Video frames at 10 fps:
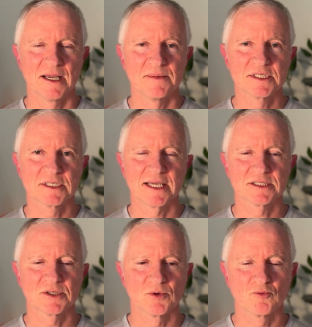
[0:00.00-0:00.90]
And this gets
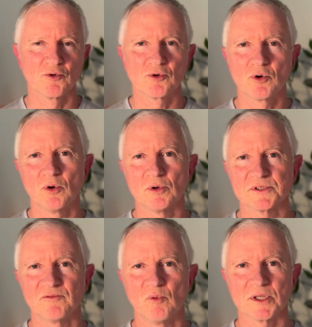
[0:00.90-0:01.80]
to the root cause
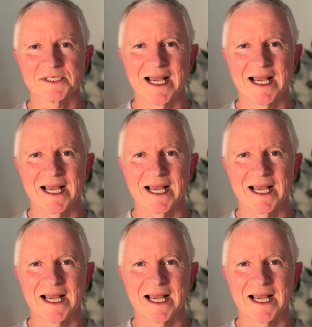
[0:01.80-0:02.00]
of what's